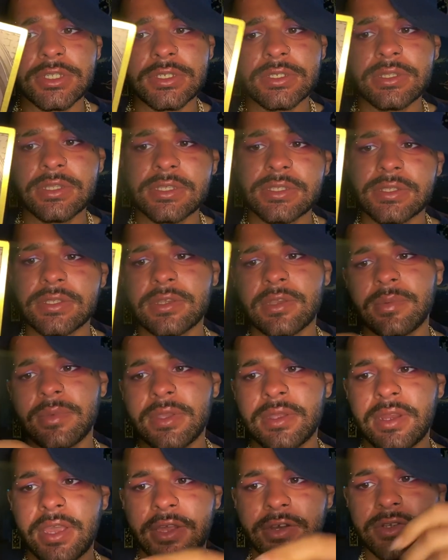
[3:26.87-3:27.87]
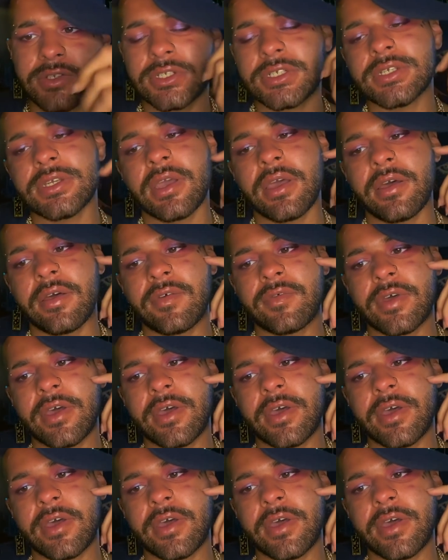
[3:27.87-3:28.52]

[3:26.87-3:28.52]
this could be an energy of,